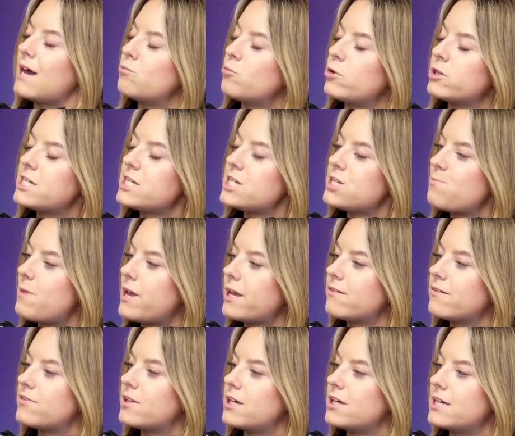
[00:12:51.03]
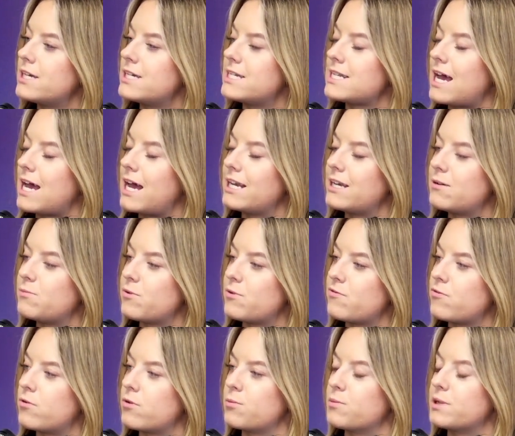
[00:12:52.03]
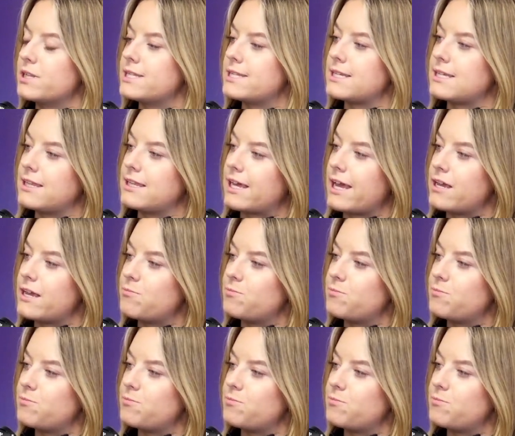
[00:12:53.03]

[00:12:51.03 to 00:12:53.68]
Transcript: And what did you make of the Italian performance in the